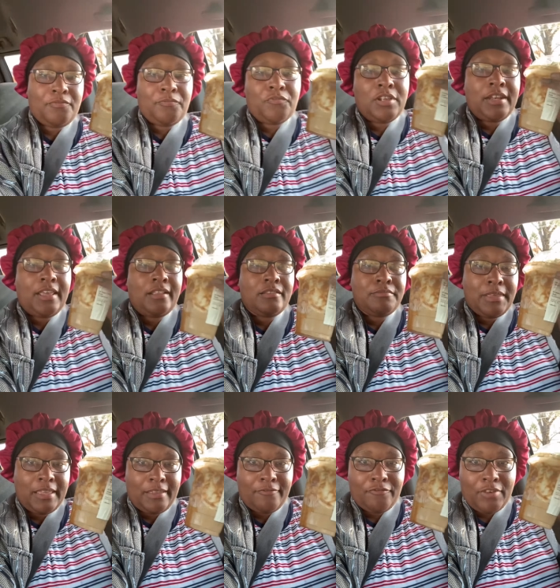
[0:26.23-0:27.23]
vanilla
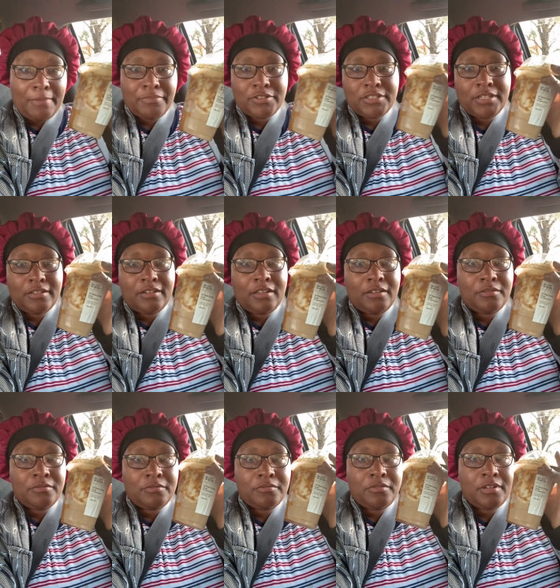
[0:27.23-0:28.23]
bean
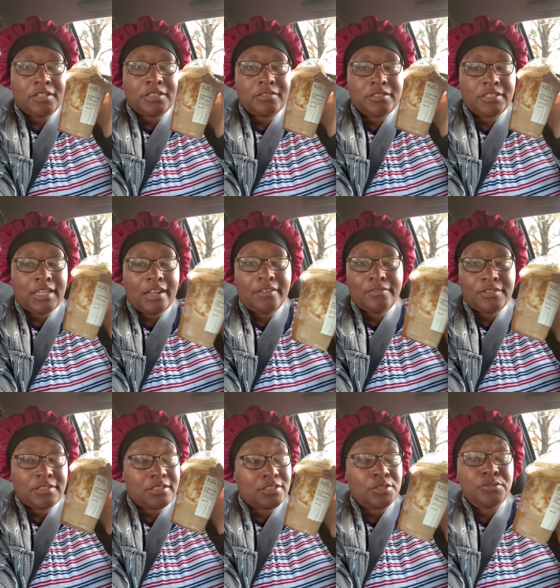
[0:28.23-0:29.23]
frappuccino with a shot of
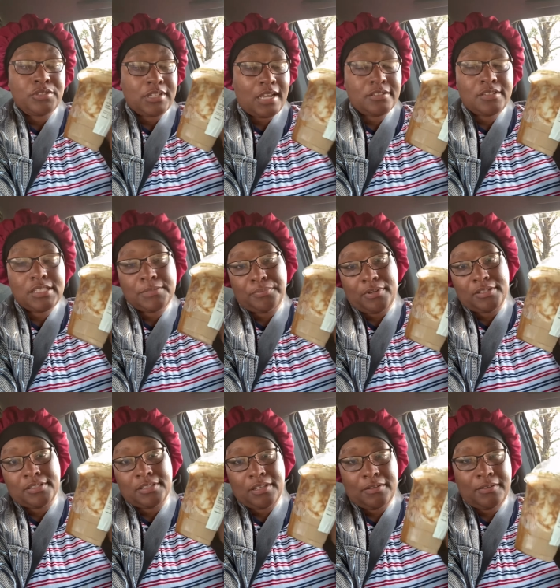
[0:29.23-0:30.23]
two shots of
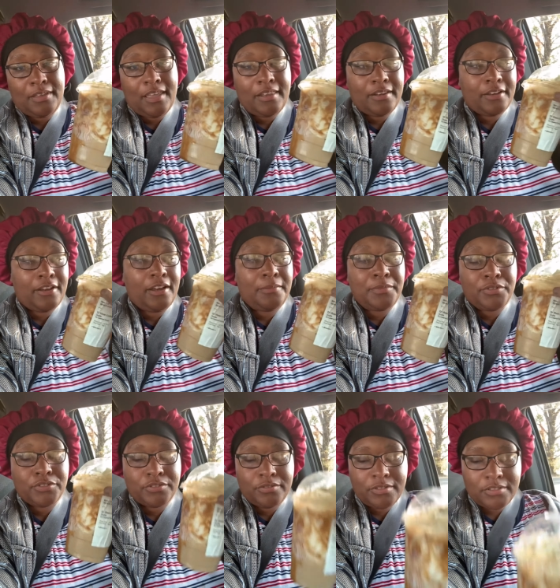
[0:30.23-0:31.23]
espresso and a caramel
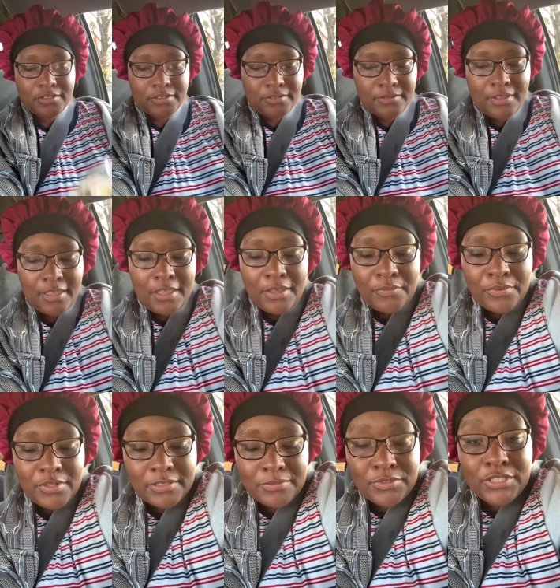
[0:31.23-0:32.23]
drizzle
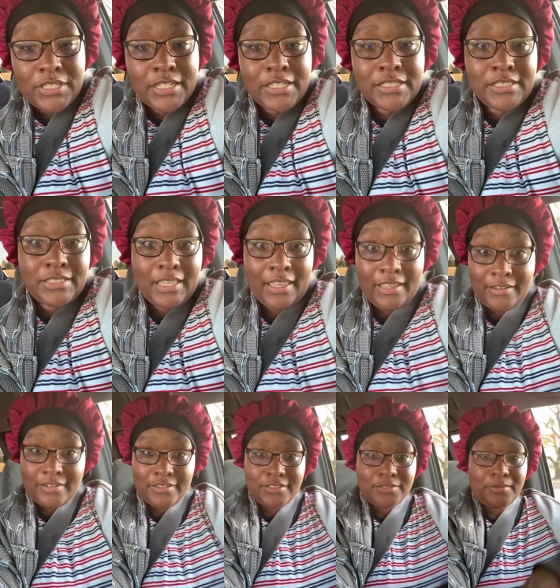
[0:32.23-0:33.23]
with some cheese
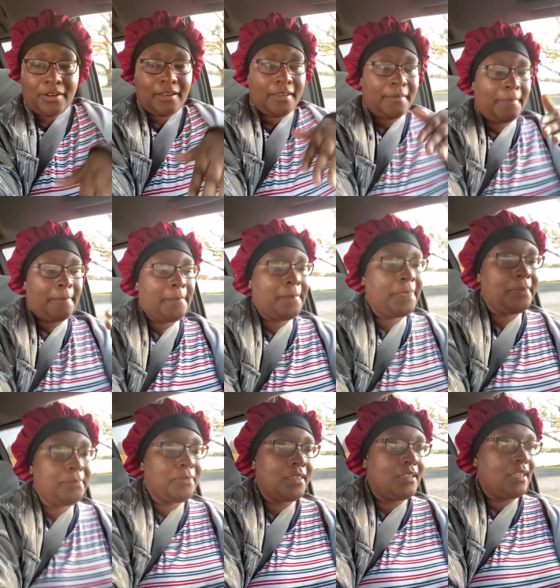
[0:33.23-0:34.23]
Danish, right?
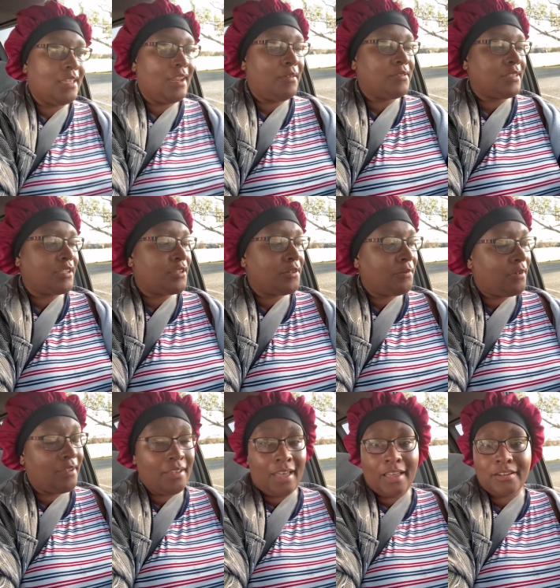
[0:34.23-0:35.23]
And I was like, you know
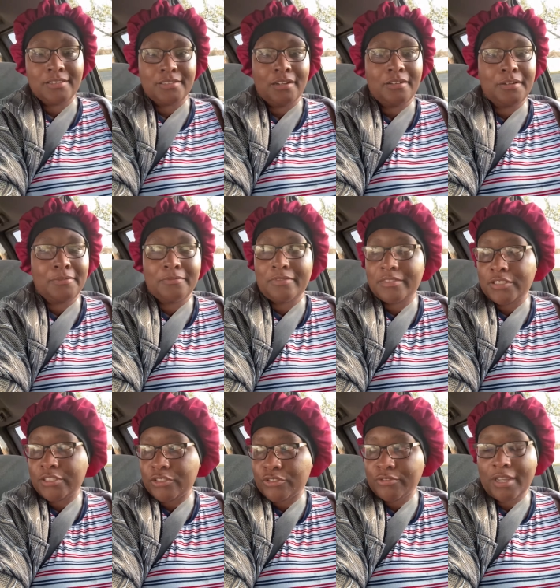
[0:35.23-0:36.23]
what? I deserve to,
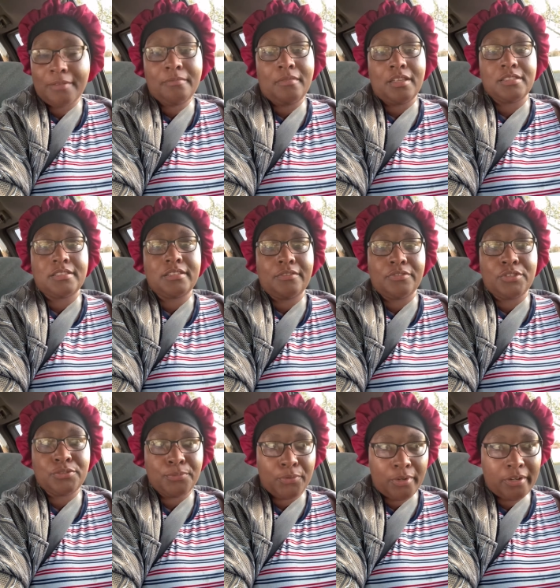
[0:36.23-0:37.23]
to treat myself this
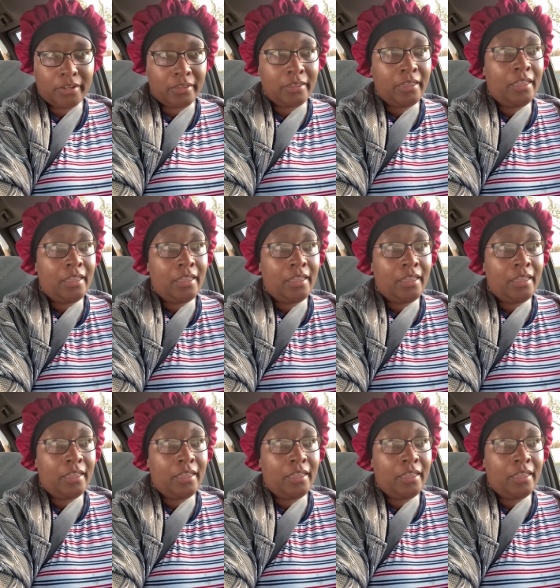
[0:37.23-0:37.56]
morning.